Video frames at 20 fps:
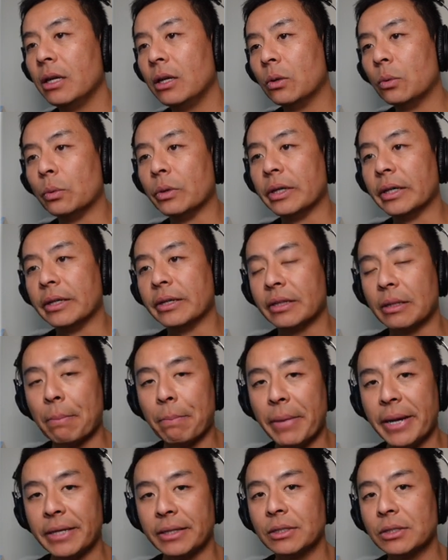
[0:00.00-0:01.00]
with the
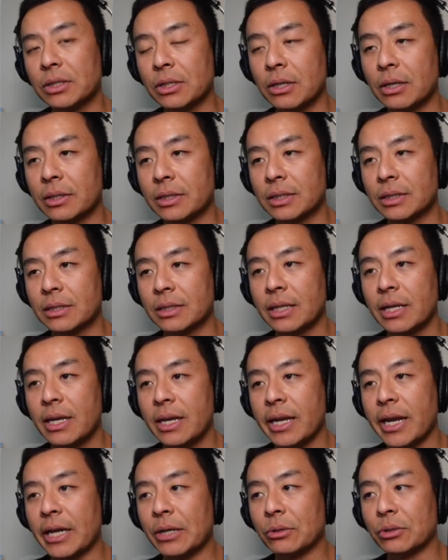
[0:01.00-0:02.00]
maintenance cost
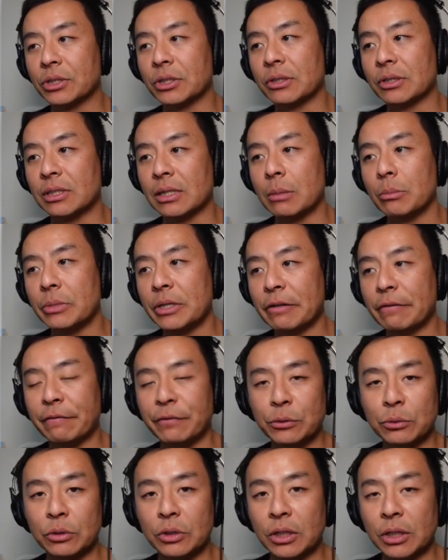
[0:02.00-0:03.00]
and also some in
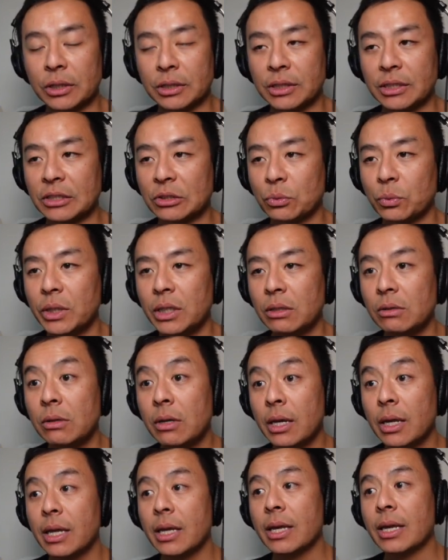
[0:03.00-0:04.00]
fuel costs as well.
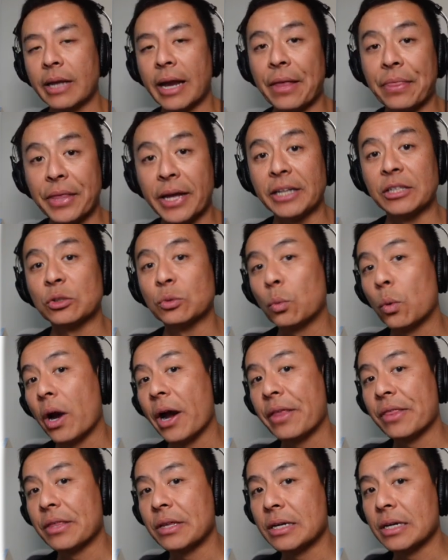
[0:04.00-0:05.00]
And that is
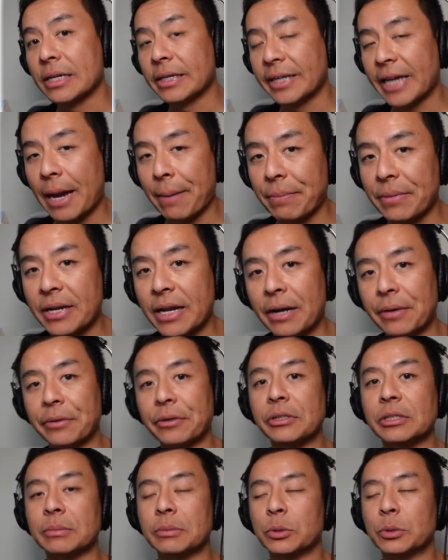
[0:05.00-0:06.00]
why the gap
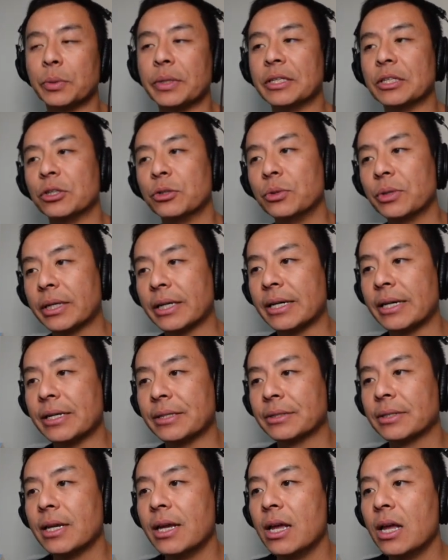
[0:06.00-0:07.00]
narrows between the two
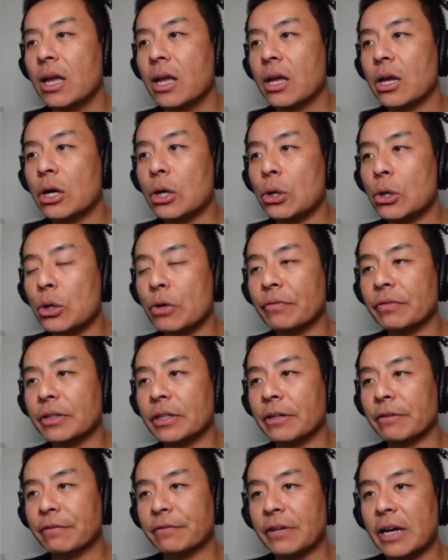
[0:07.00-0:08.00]
cars over
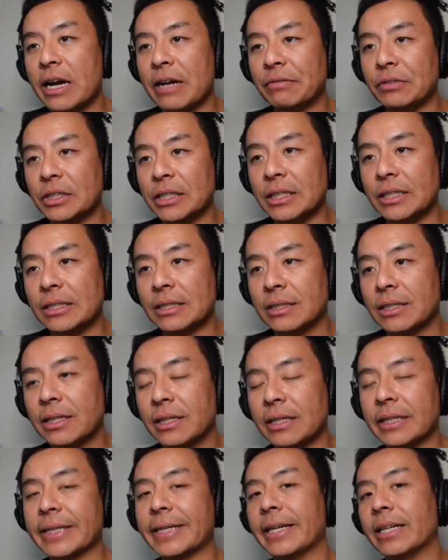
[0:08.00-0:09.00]
5 years.
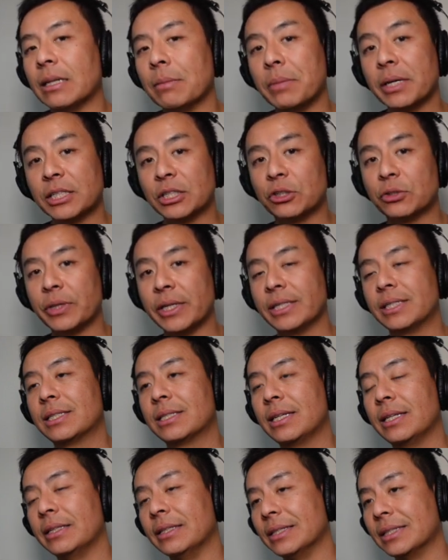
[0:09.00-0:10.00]
And again, I must stress,
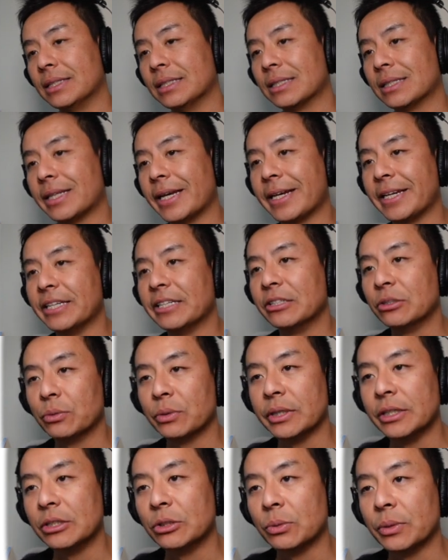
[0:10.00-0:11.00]
this is taking
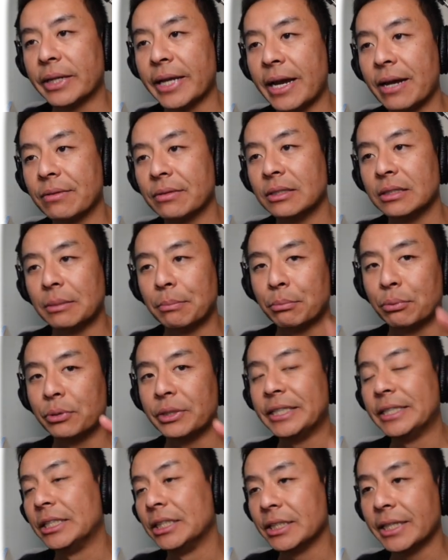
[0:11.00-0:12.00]
into account the
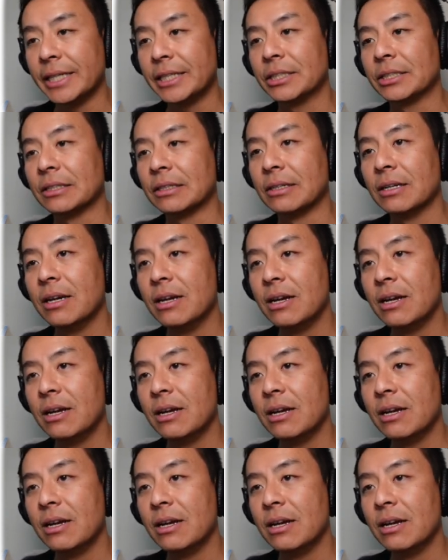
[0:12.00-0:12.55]
depreciation,